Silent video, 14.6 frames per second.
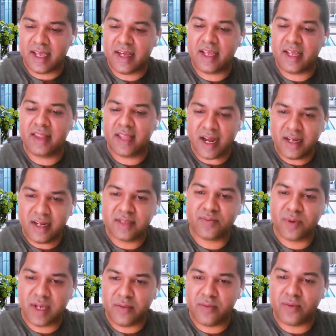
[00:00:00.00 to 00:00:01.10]
and and that is
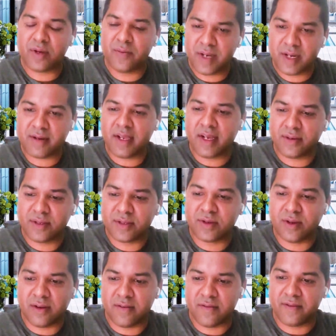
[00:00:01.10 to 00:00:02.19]
why what we are trying to
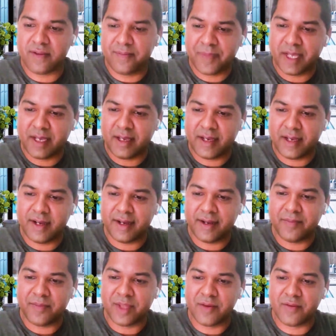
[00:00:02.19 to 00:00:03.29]
solve
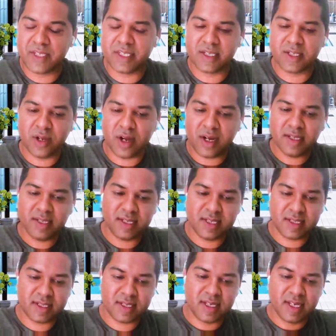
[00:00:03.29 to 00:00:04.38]
um, which is not
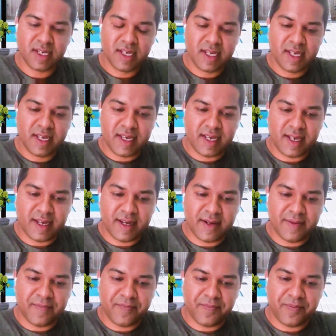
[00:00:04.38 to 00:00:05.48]
just
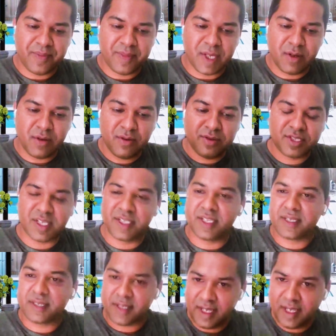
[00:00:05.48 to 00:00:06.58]
um, you know
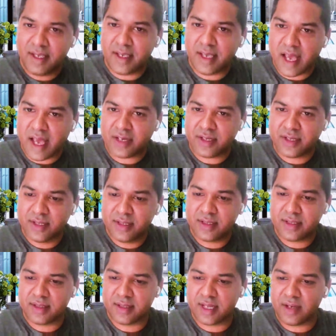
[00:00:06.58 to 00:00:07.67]
suggesting
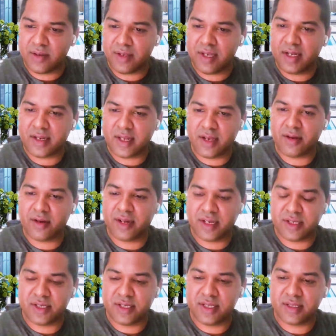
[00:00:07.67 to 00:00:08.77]
actions that you can take or
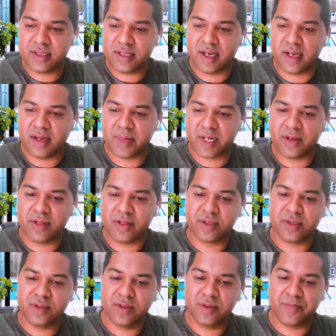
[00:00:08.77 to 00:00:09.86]
nudges uh, but
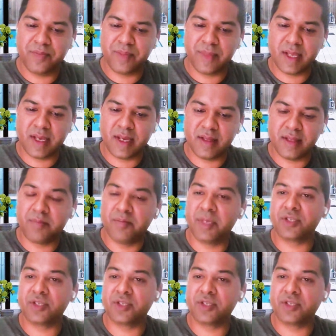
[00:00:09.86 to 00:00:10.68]
also uh, the